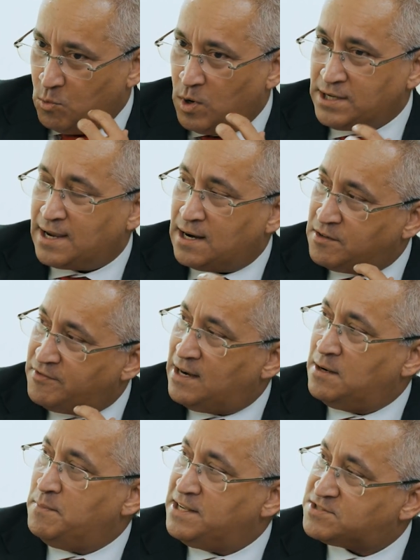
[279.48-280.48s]
what kind of
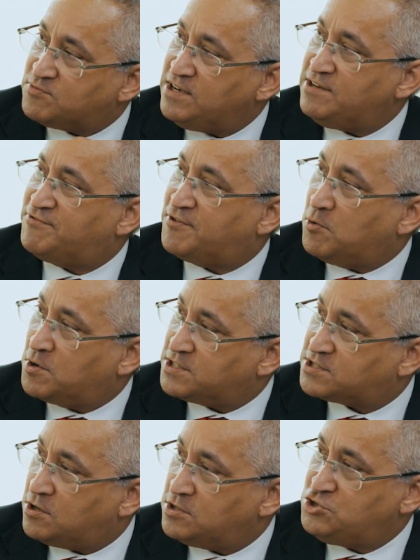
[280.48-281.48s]
elements we
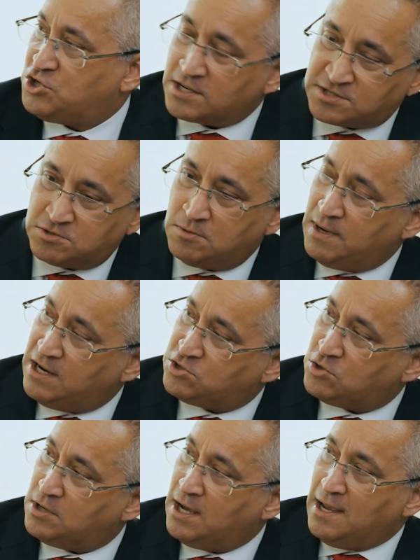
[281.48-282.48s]
focus on just to make
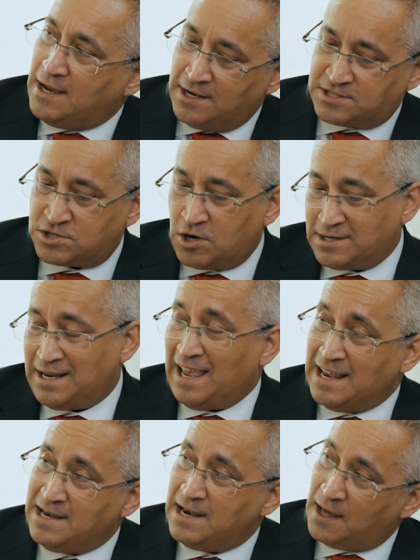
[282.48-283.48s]
sure it's not
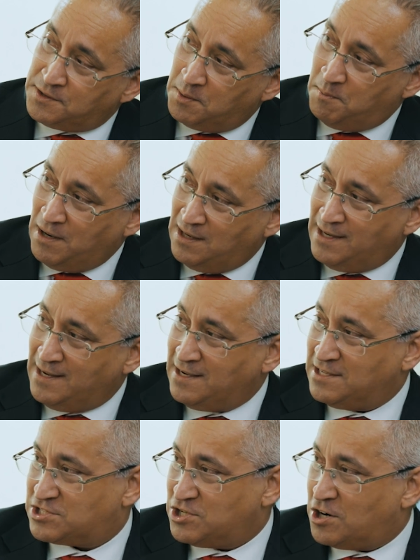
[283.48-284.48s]
another building,
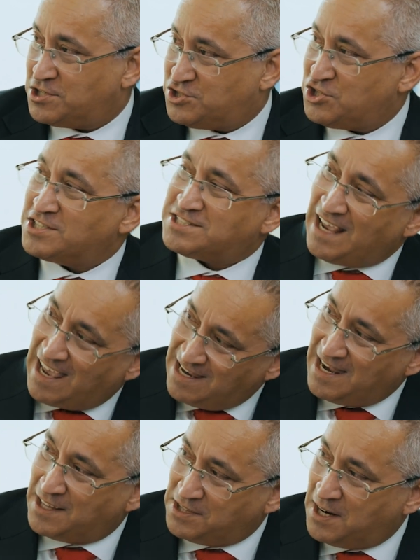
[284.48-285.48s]
it's not just
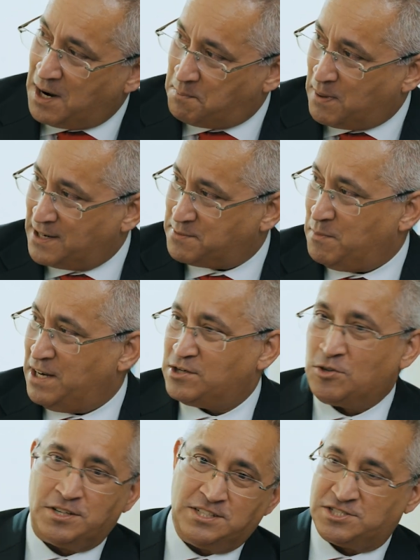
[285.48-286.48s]
another apartment,
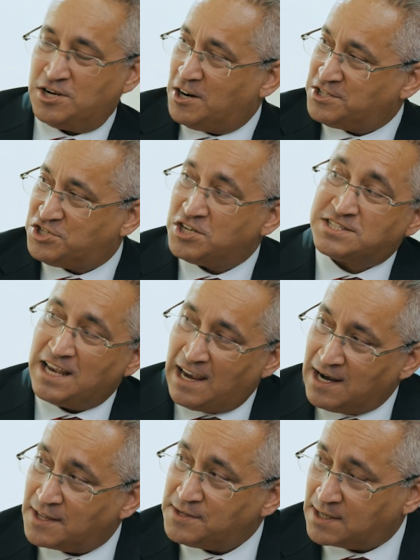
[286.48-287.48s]
or it's not just
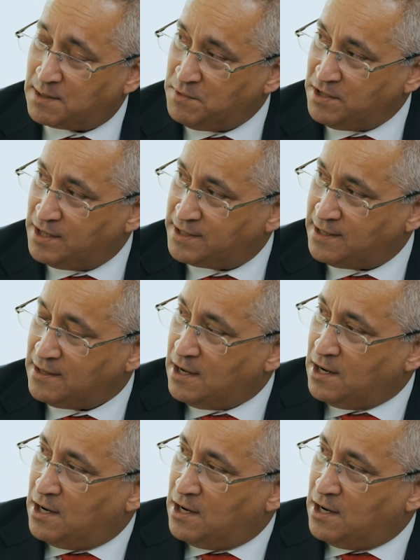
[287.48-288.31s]
another community?